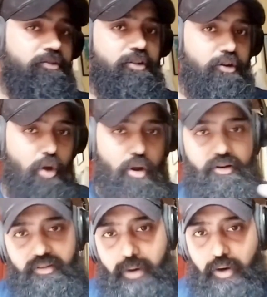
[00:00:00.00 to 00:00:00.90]
The dollar
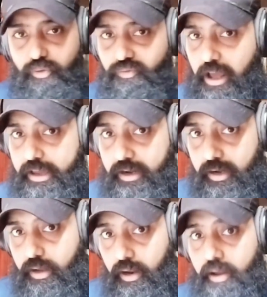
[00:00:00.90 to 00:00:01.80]
is about to fly in
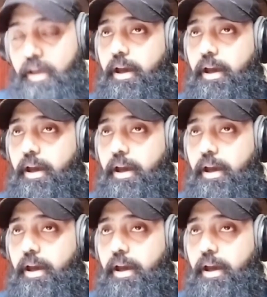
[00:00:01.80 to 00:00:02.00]
India,